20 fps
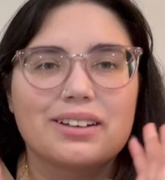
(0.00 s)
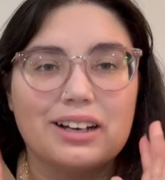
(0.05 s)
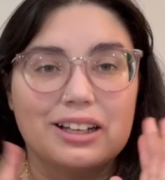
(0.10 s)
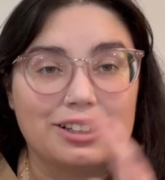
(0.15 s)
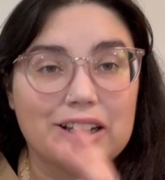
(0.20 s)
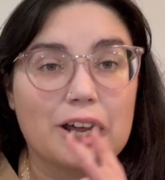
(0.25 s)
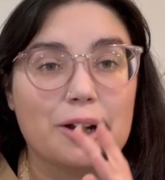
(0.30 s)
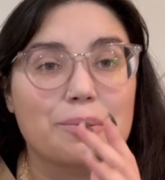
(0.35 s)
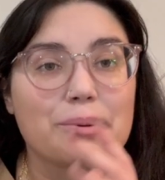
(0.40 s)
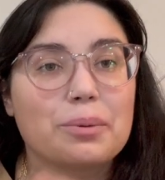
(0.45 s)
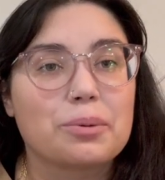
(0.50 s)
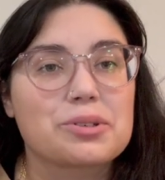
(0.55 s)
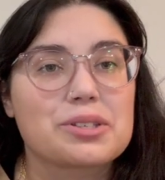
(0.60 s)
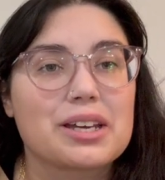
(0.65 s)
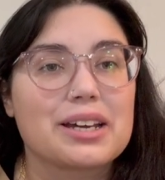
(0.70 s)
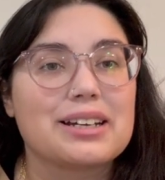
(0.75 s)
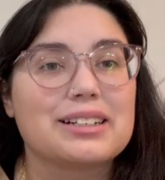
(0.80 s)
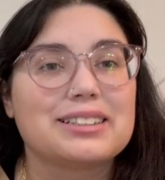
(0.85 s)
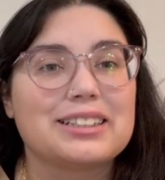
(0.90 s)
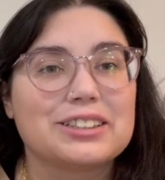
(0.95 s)
A lot of people
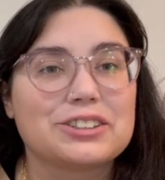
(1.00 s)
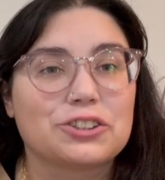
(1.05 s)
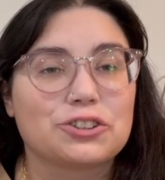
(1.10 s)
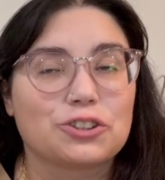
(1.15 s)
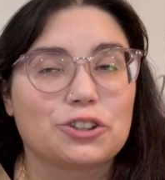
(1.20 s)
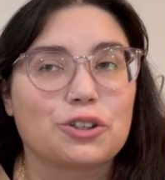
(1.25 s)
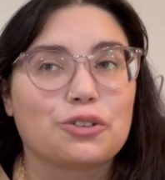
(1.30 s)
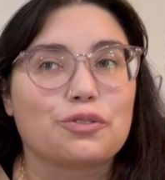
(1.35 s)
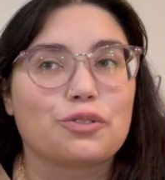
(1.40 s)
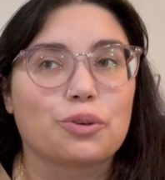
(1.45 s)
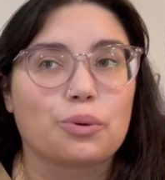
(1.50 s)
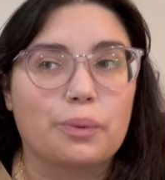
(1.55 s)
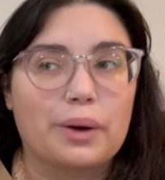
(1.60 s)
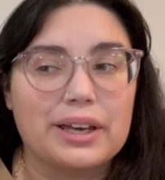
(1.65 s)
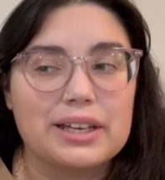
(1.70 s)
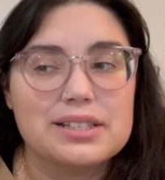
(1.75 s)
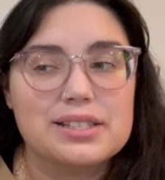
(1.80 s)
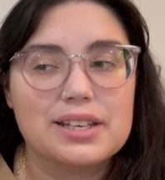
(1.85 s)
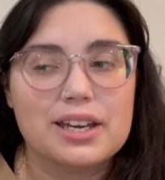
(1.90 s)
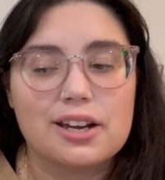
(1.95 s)
say it takes a turn for
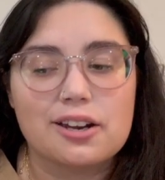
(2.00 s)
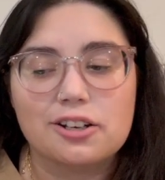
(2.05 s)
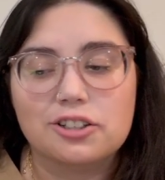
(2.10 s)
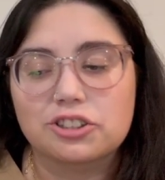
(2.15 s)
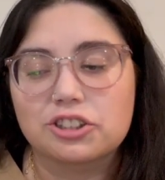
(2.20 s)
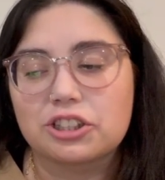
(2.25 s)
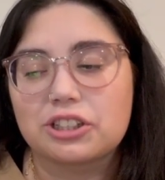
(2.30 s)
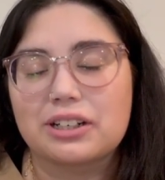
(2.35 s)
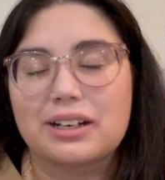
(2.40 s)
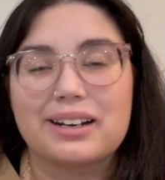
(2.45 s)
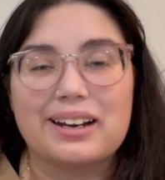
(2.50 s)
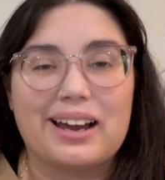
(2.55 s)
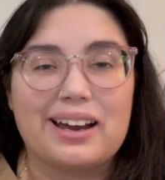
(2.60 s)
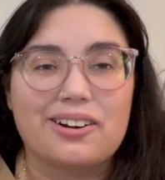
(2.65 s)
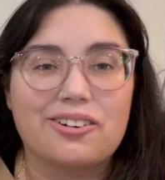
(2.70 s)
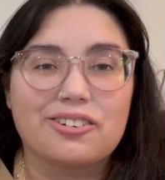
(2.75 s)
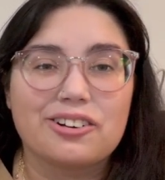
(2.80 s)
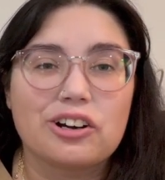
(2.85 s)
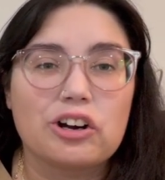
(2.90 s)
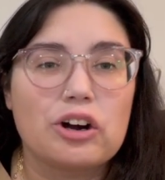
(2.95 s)
Wayne's character, and I
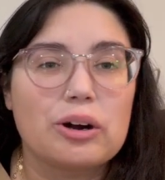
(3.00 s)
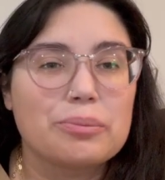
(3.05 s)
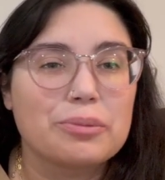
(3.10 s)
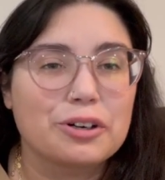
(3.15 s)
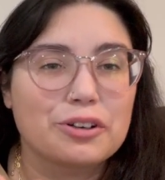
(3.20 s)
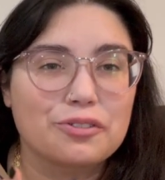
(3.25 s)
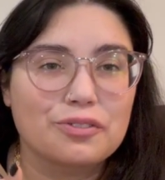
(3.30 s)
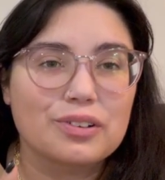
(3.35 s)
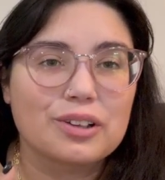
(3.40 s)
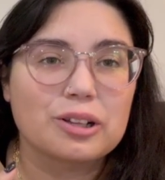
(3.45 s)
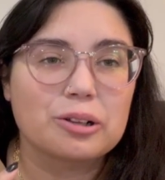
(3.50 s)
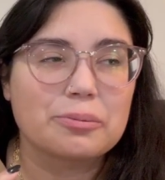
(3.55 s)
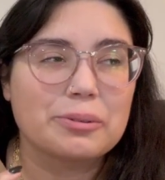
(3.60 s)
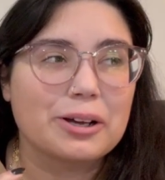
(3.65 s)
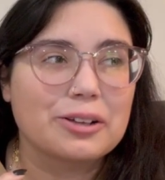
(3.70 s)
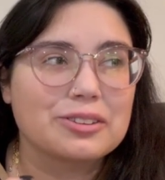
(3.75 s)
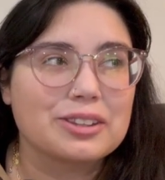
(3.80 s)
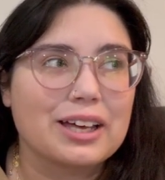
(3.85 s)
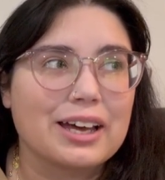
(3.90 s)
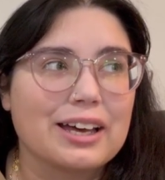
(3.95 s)
don't know how I'm gonna feel
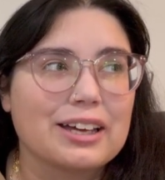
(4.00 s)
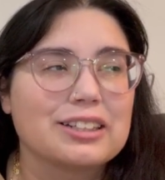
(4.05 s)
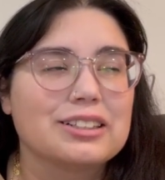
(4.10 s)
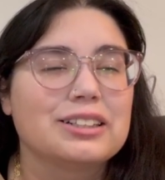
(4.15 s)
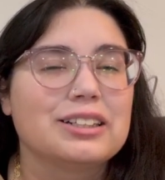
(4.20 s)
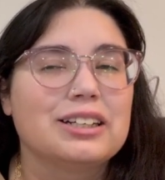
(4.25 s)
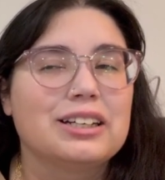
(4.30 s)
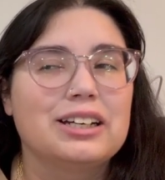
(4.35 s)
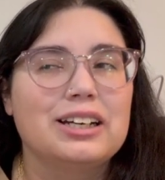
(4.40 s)
about that.